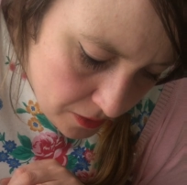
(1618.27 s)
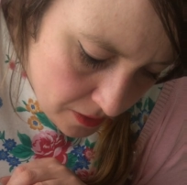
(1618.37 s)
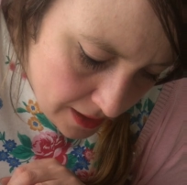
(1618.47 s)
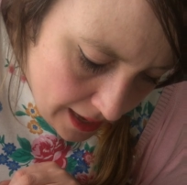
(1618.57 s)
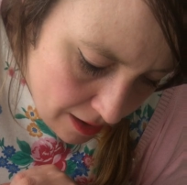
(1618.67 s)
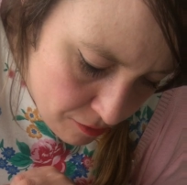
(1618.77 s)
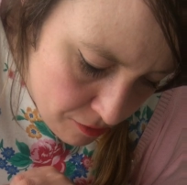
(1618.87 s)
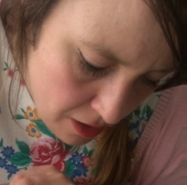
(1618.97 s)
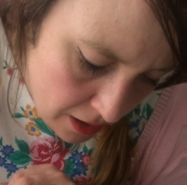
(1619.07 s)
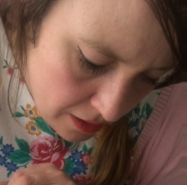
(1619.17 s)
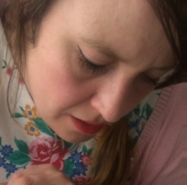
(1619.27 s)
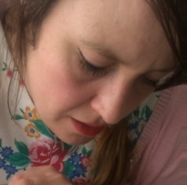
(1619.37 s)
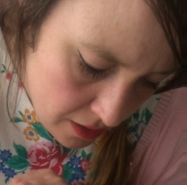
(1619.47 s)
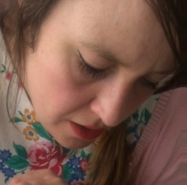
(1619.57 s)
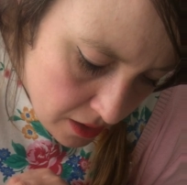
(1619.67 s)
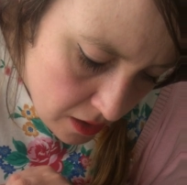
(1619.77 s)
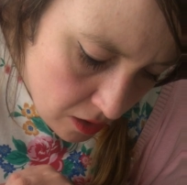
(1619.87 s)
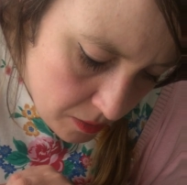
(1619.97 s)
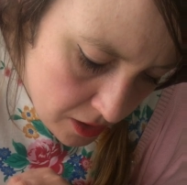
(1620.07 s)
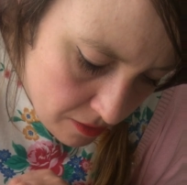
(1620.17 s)
so they can run,
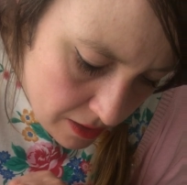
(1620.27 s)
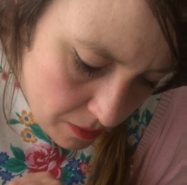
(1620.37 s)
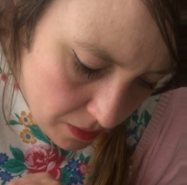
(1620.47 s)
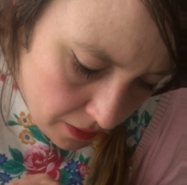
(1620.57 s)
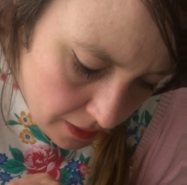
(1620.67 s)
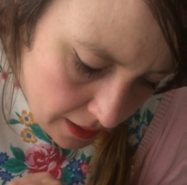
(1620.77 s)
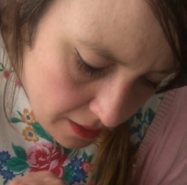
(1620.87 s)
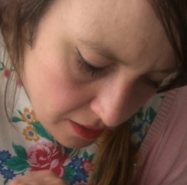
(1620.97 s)
and we don't really want that.